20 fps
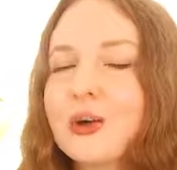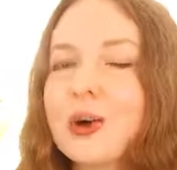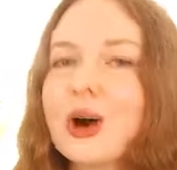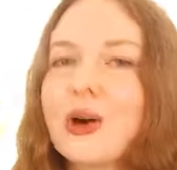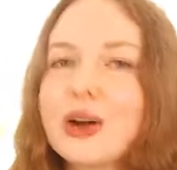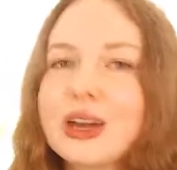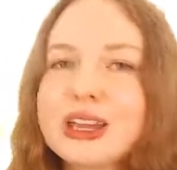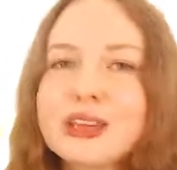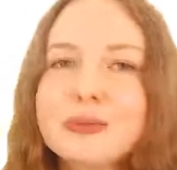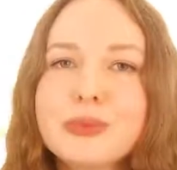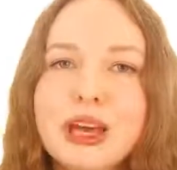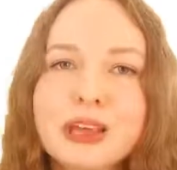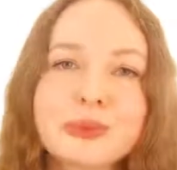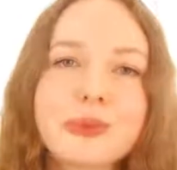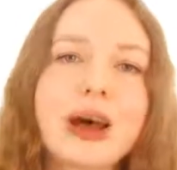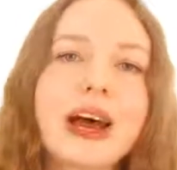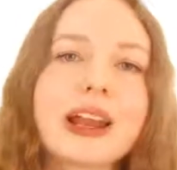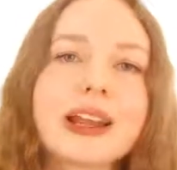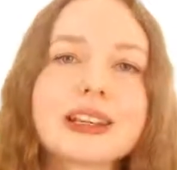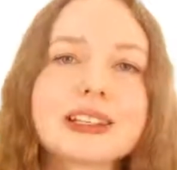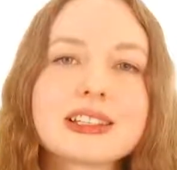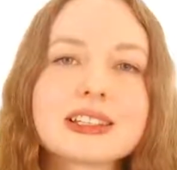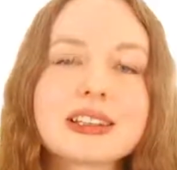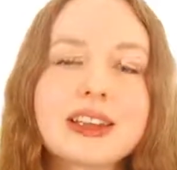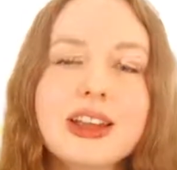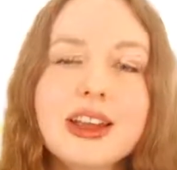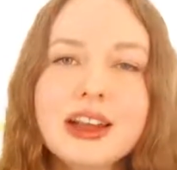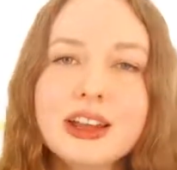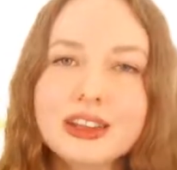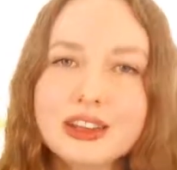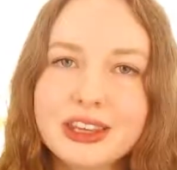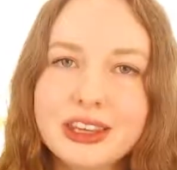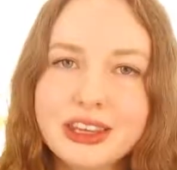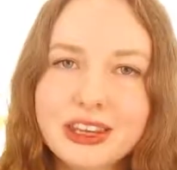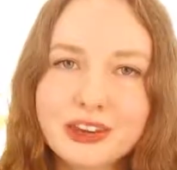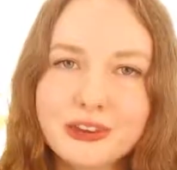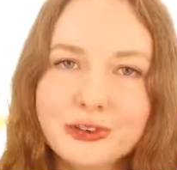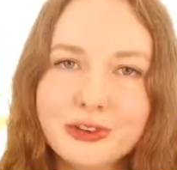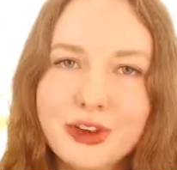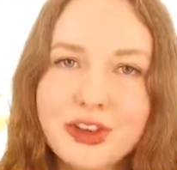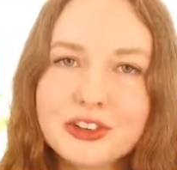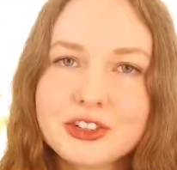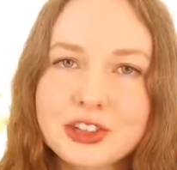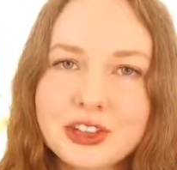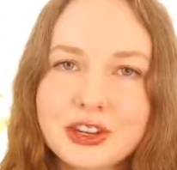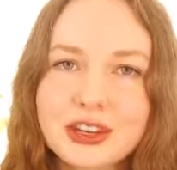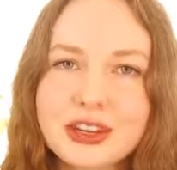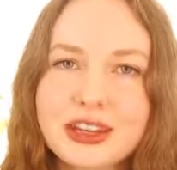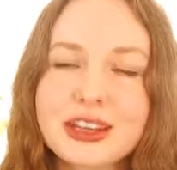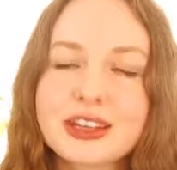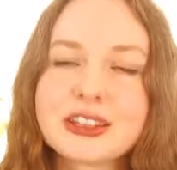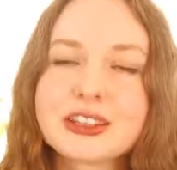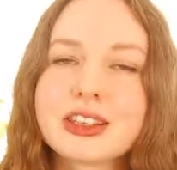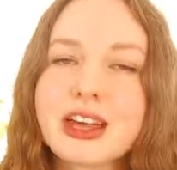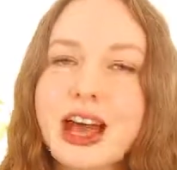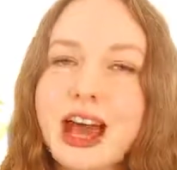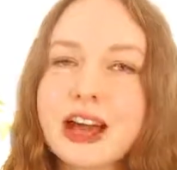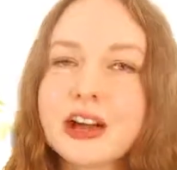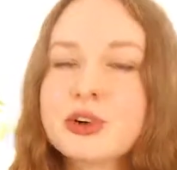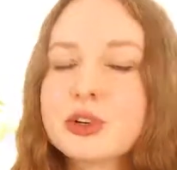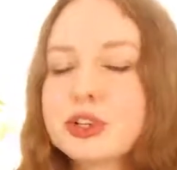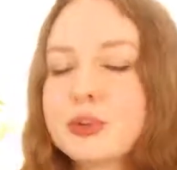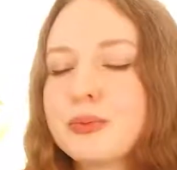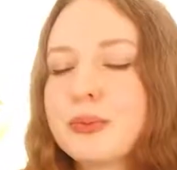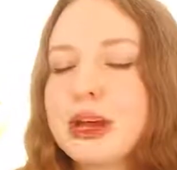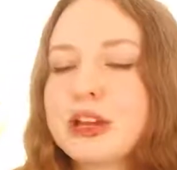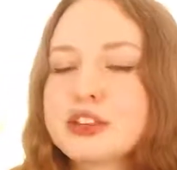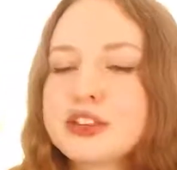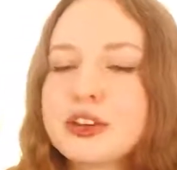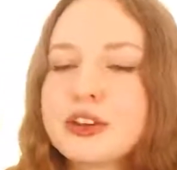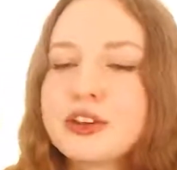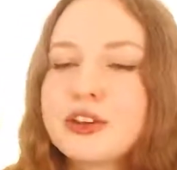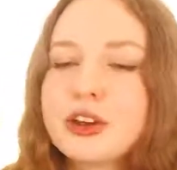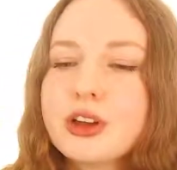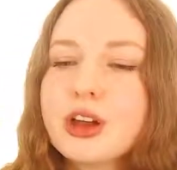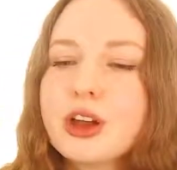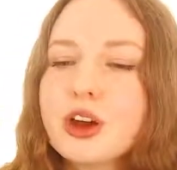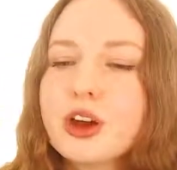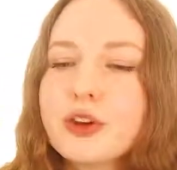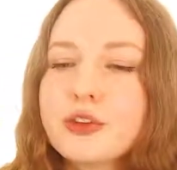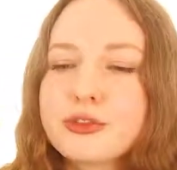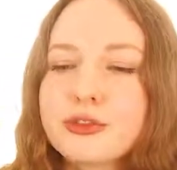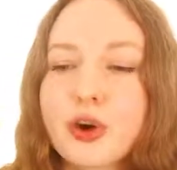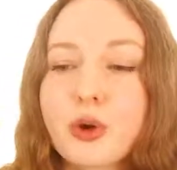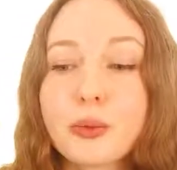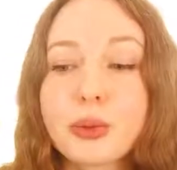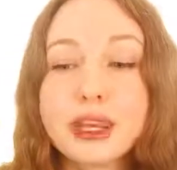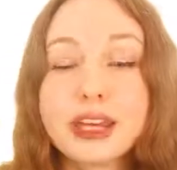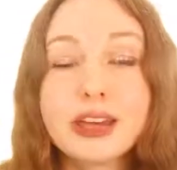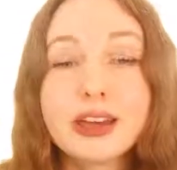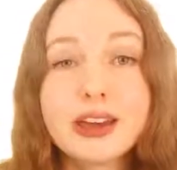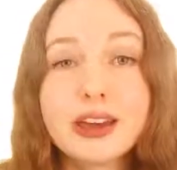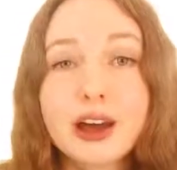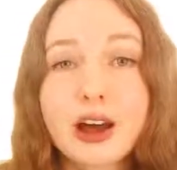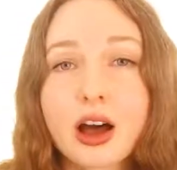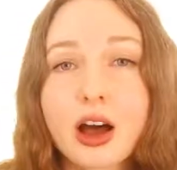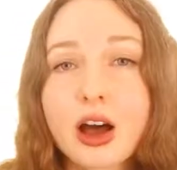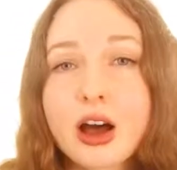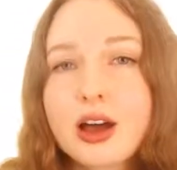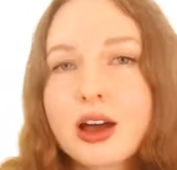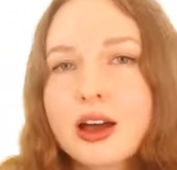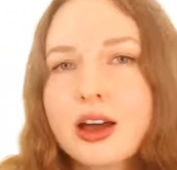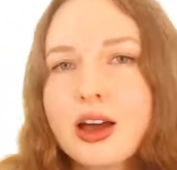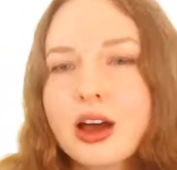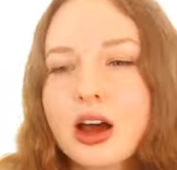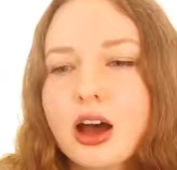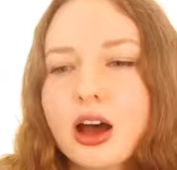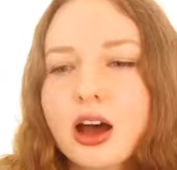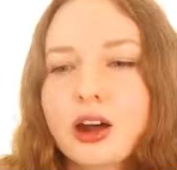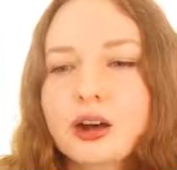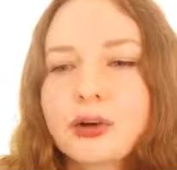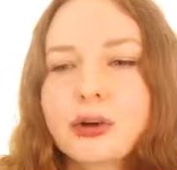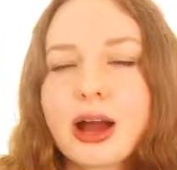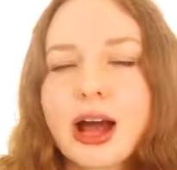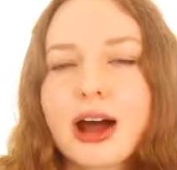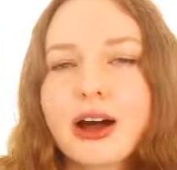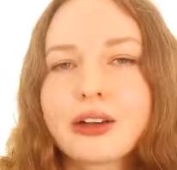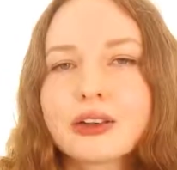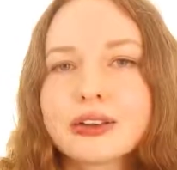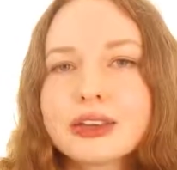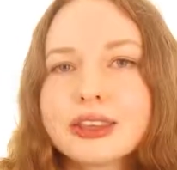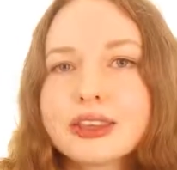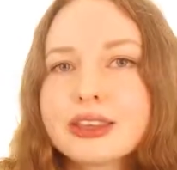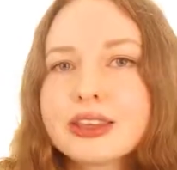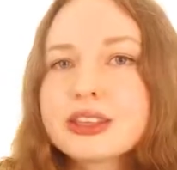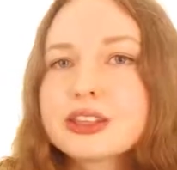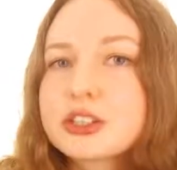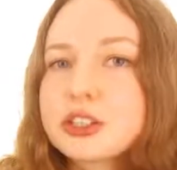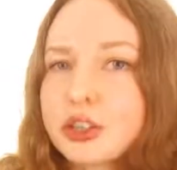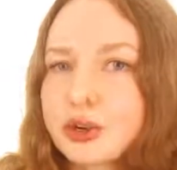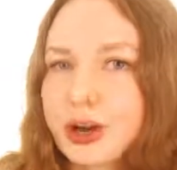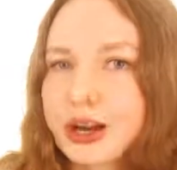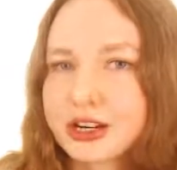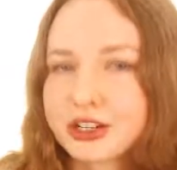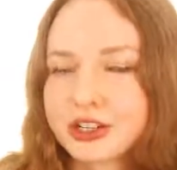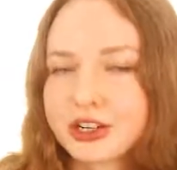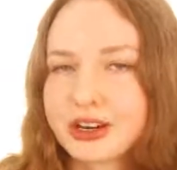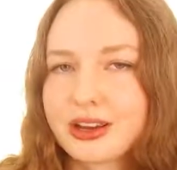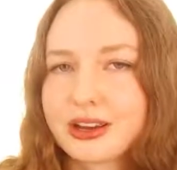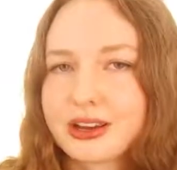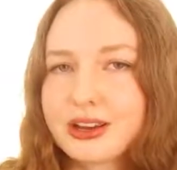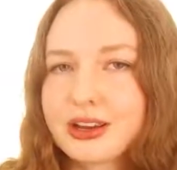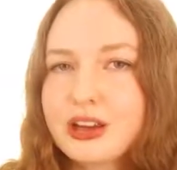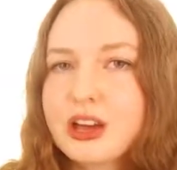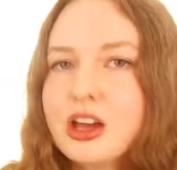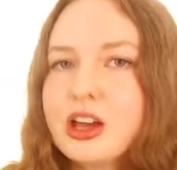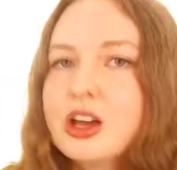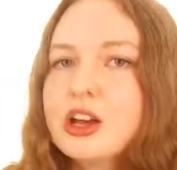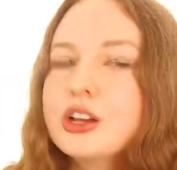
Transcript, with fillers: Well, in mathematics, the convention is that angles are measured from here around in this direction.